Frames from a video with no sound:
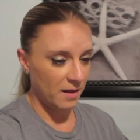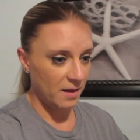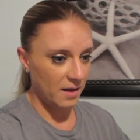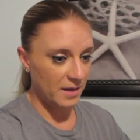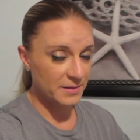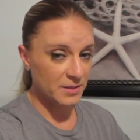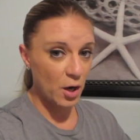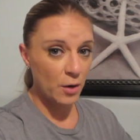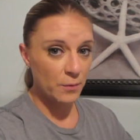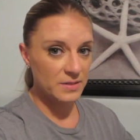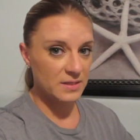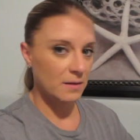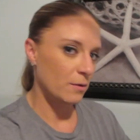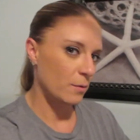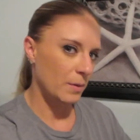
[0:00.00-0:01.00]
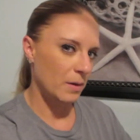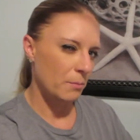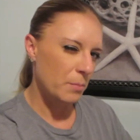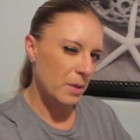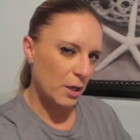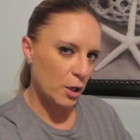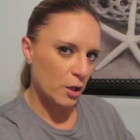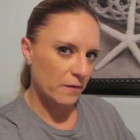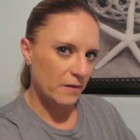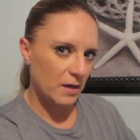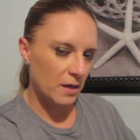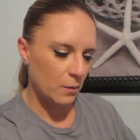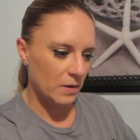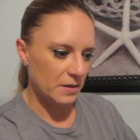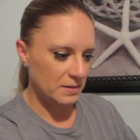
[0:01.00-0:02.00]
his heart was a little bit bigger than
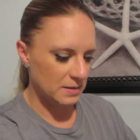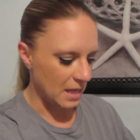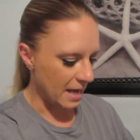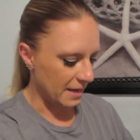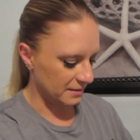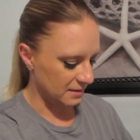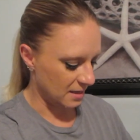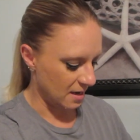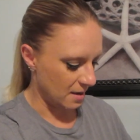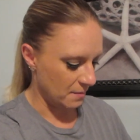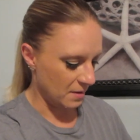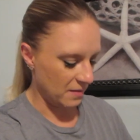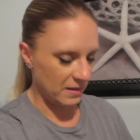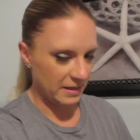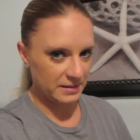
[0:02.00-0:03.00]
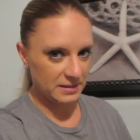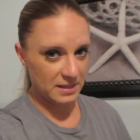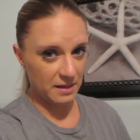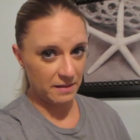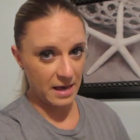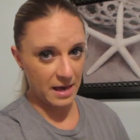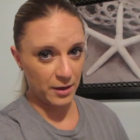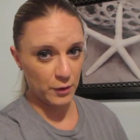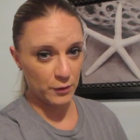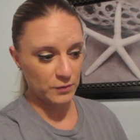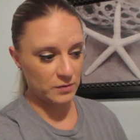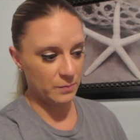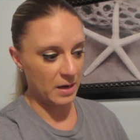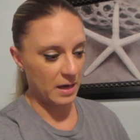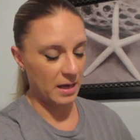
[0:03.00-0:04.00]
it was last time, and they say that
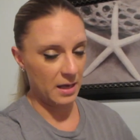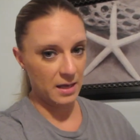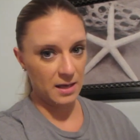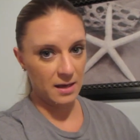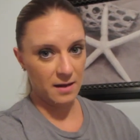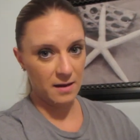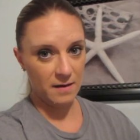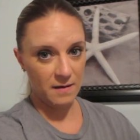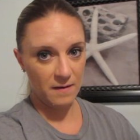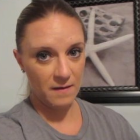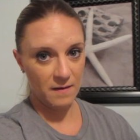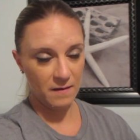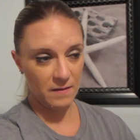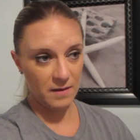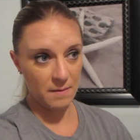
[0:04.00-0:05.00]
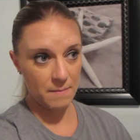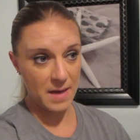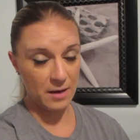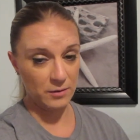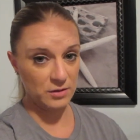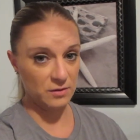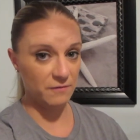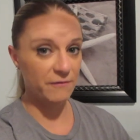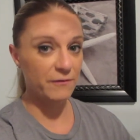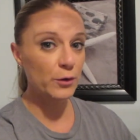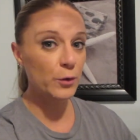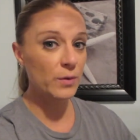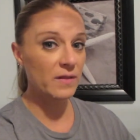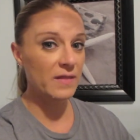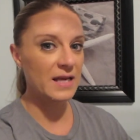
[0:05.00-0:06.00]
goes by the amount of
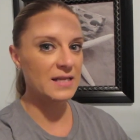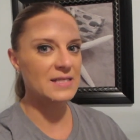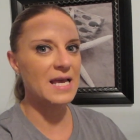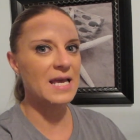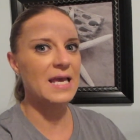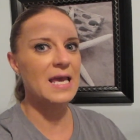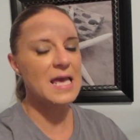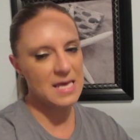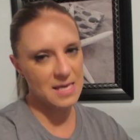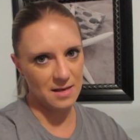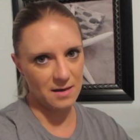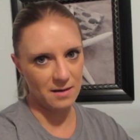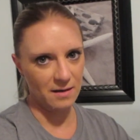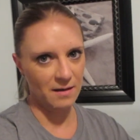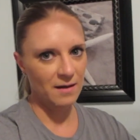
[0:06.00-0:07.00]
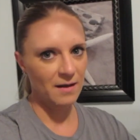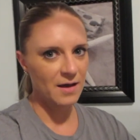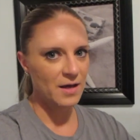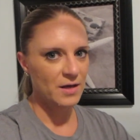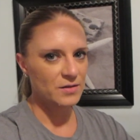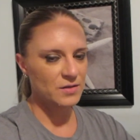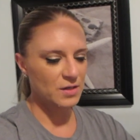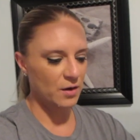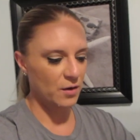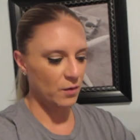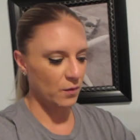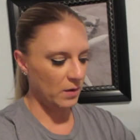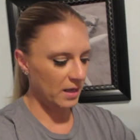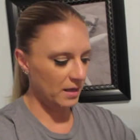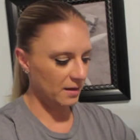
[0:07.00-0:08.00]
fluid they take in.
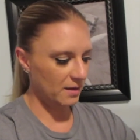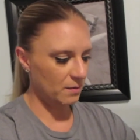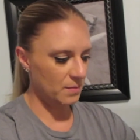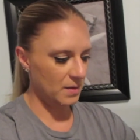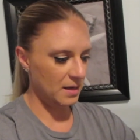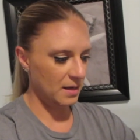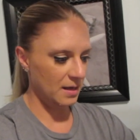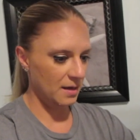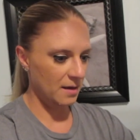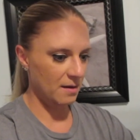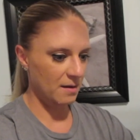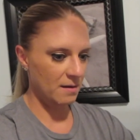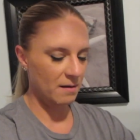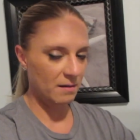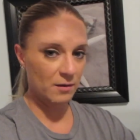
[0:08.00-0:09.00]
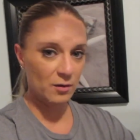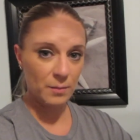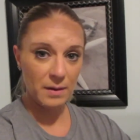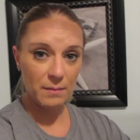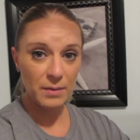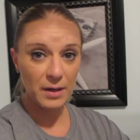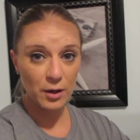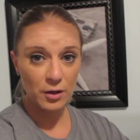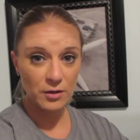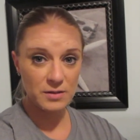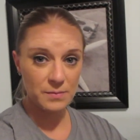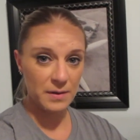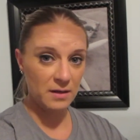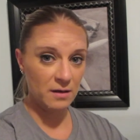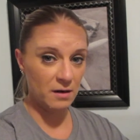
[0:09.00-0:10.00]
So it can be a little bit bigger
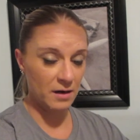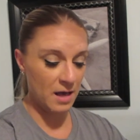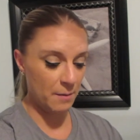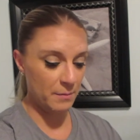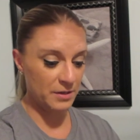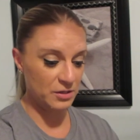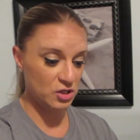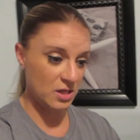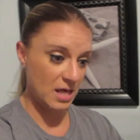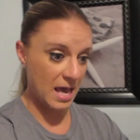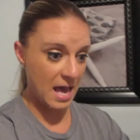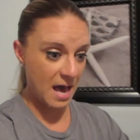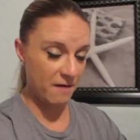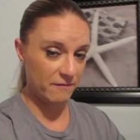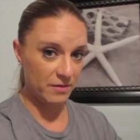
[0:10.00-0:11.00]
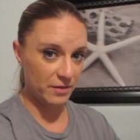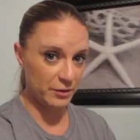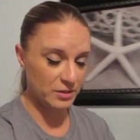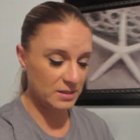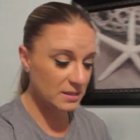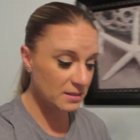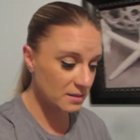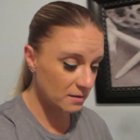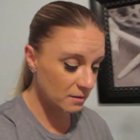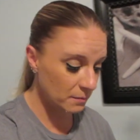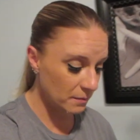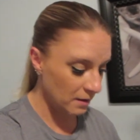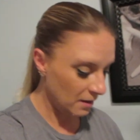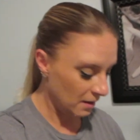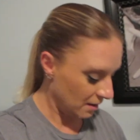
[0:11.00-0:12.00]
depending on how much they have in their
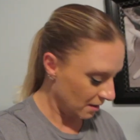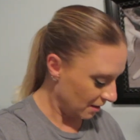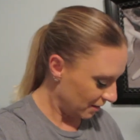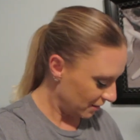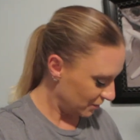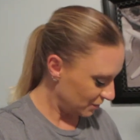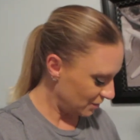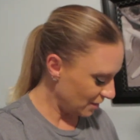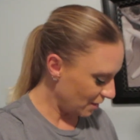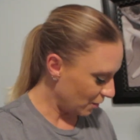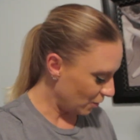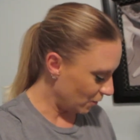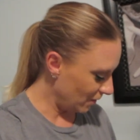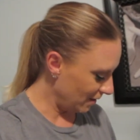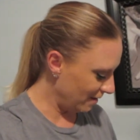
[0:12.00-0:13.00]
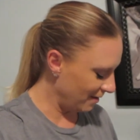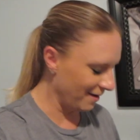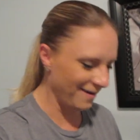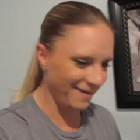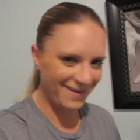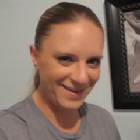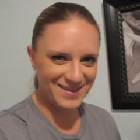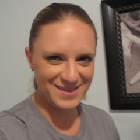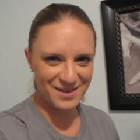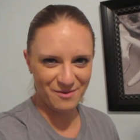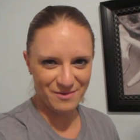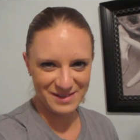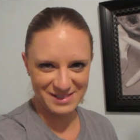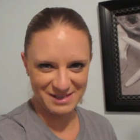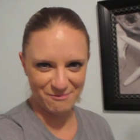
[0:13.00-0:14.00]
system. So
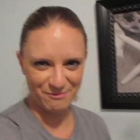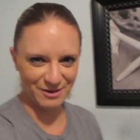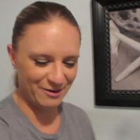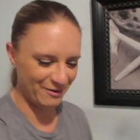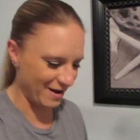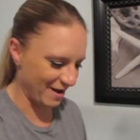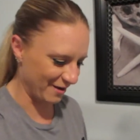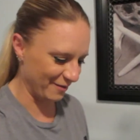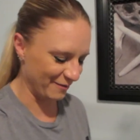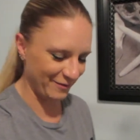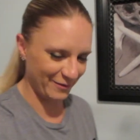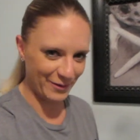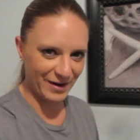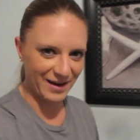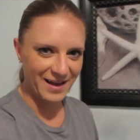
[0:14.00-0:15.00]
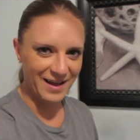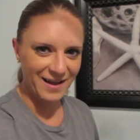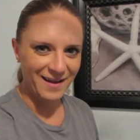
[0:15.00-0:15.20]
he's tumbling around on the floor.